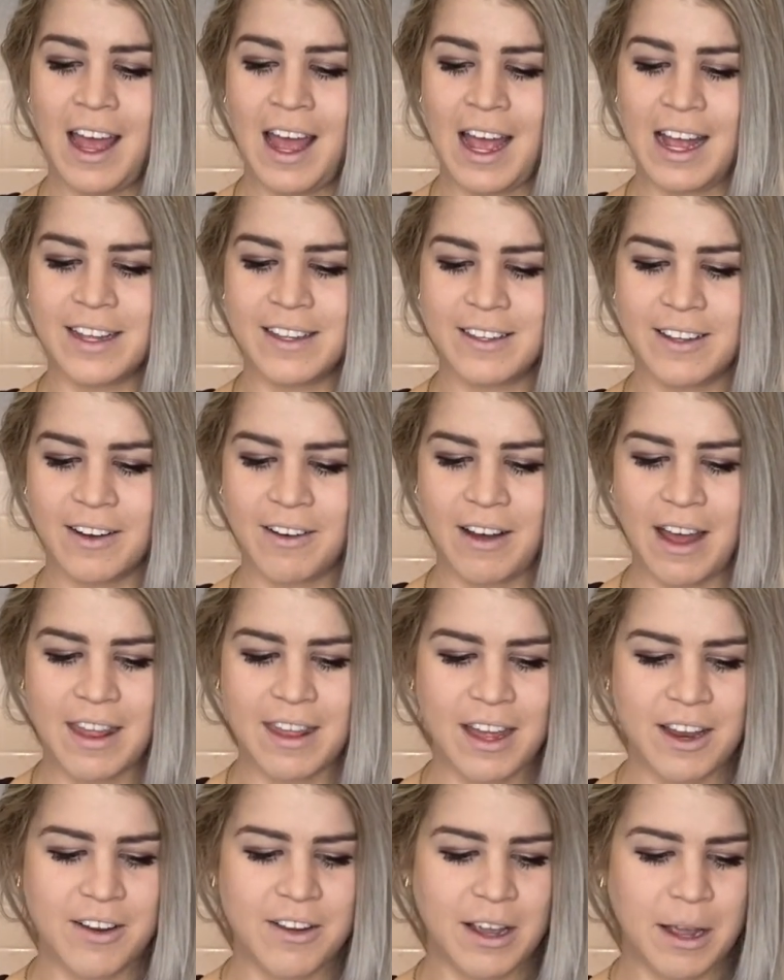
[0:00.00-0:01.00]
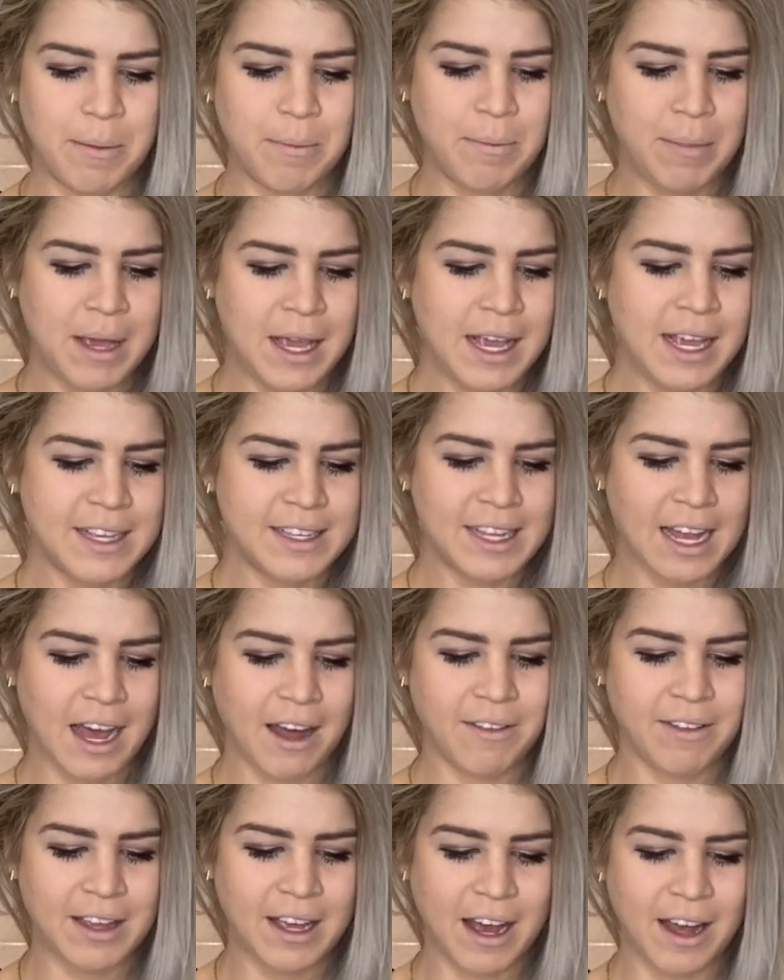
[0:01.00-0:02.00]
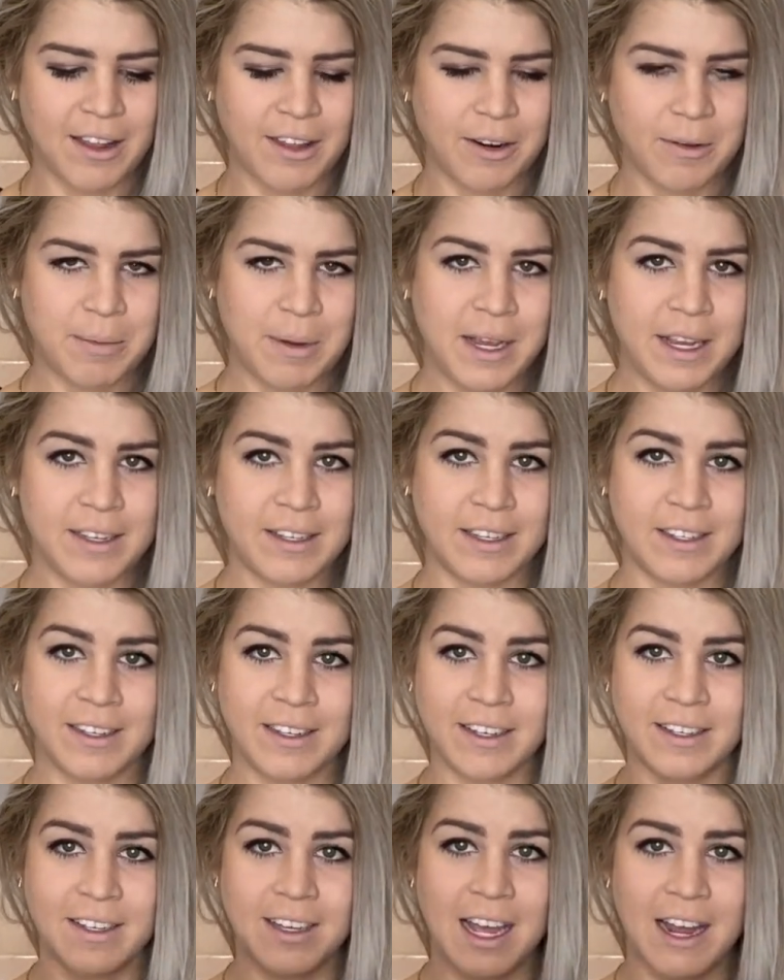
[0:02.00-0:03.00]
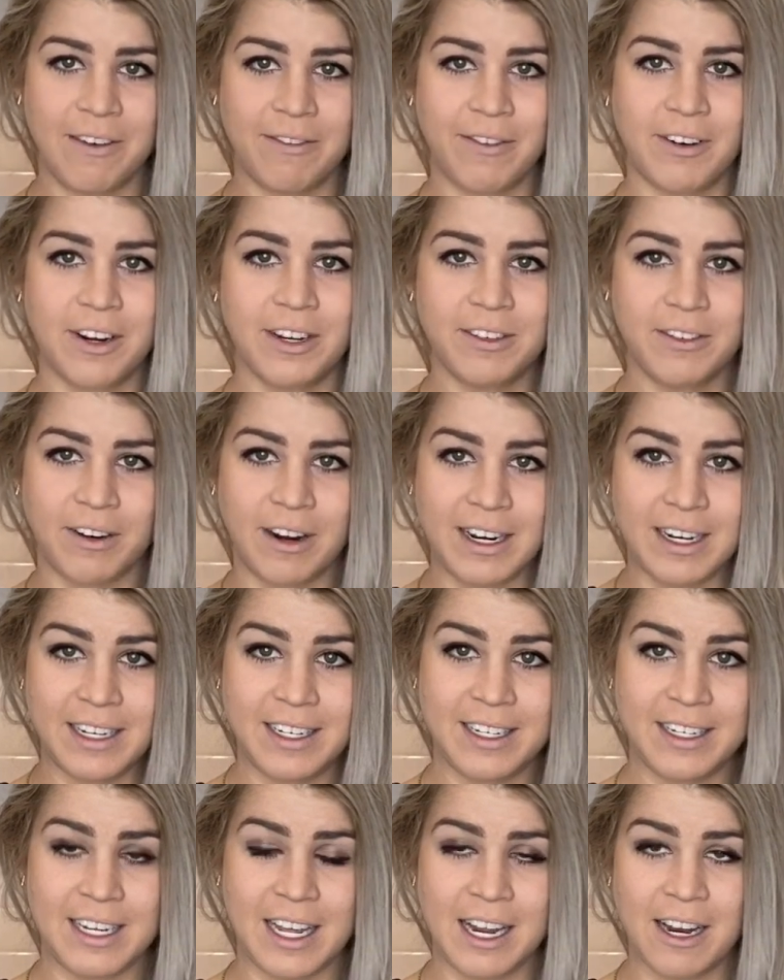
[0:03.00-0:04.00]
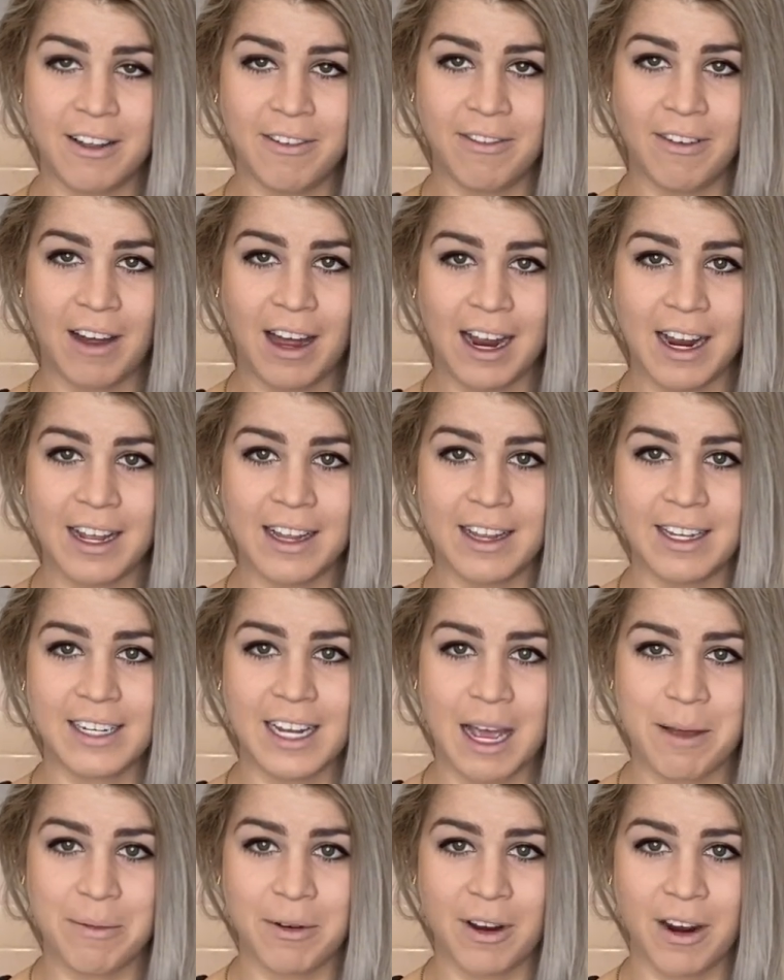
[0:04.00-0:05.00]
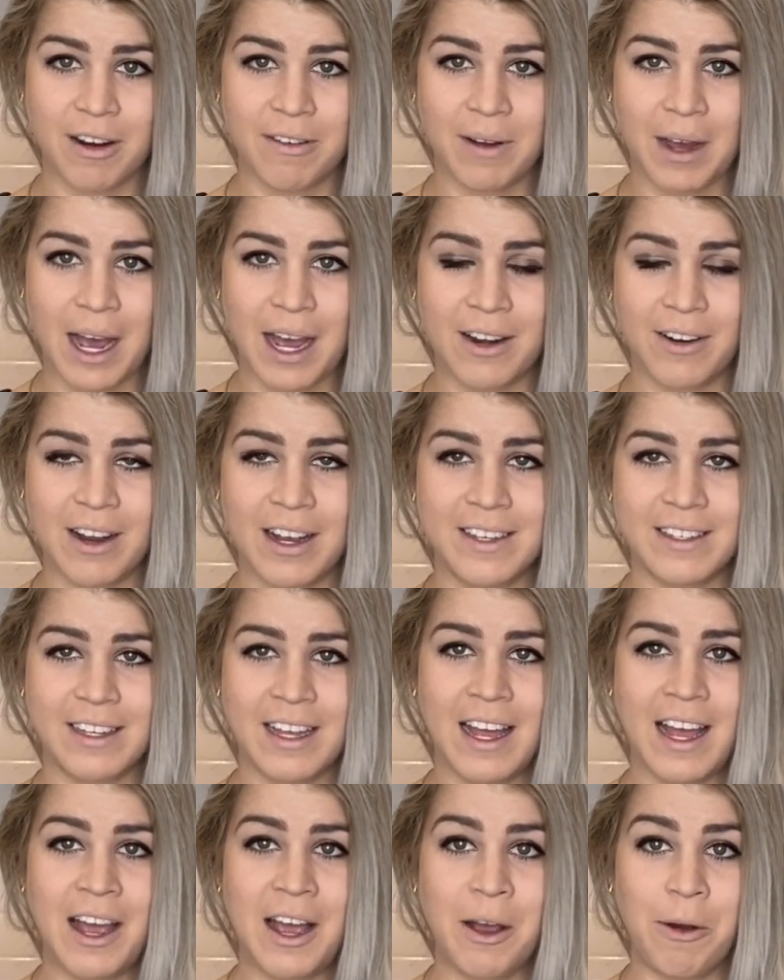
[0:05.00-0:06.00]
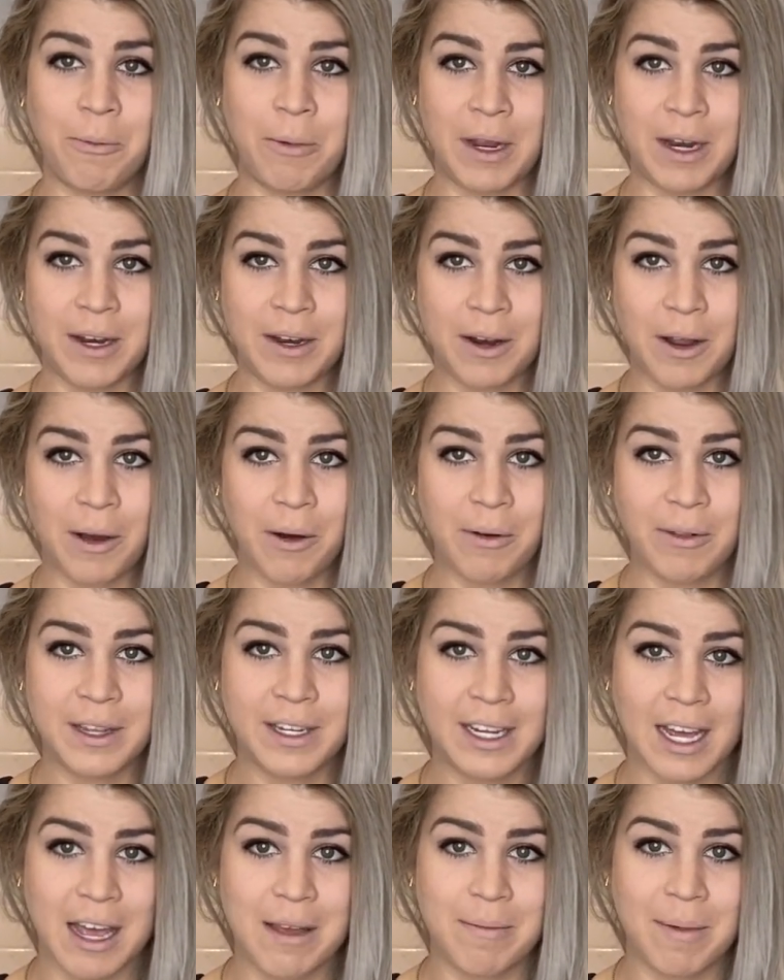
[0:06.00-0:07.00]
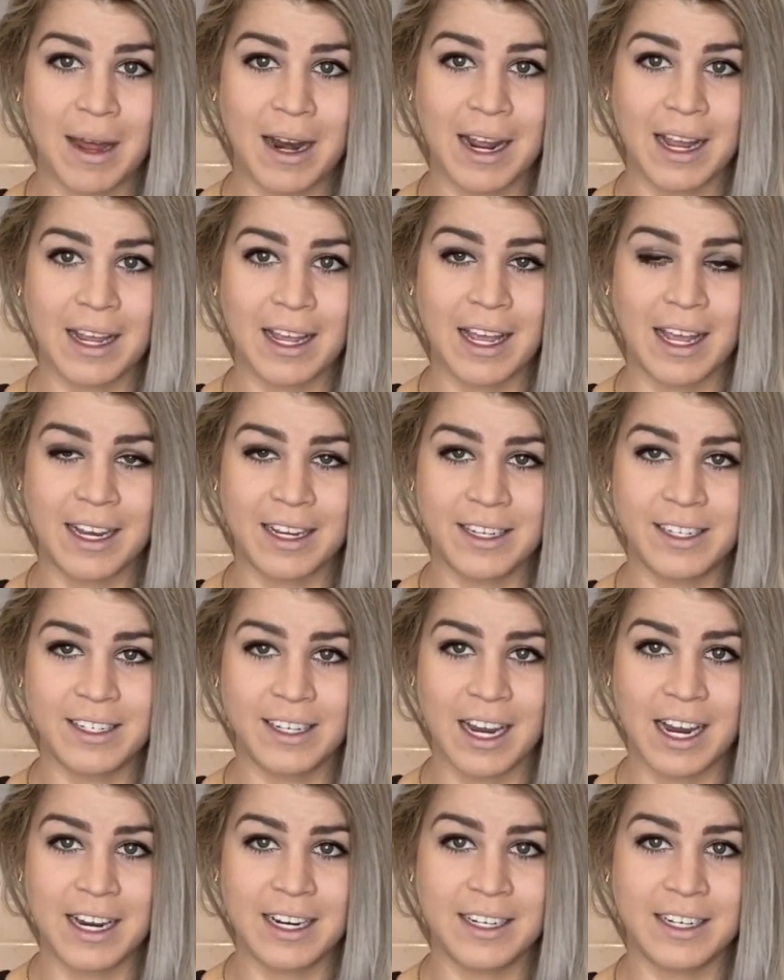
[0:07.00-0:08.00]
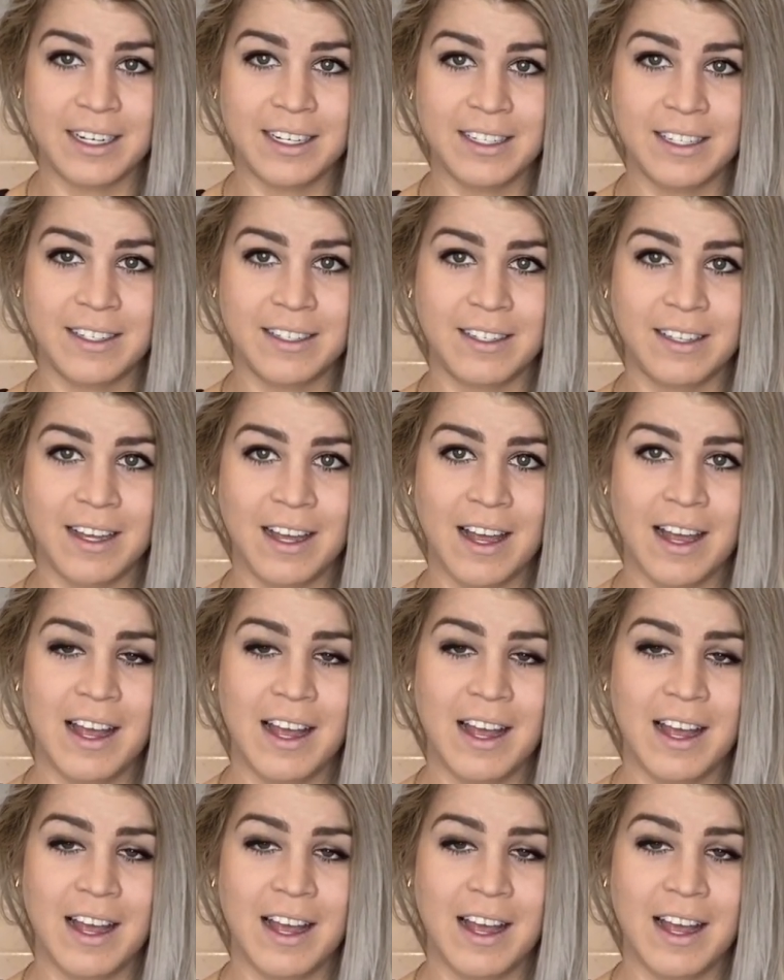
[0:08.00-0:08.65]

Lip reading: And then you can piece out the other pieces, because again, first we're identifying the type of carbohydrates. We know the diabetic exchanges.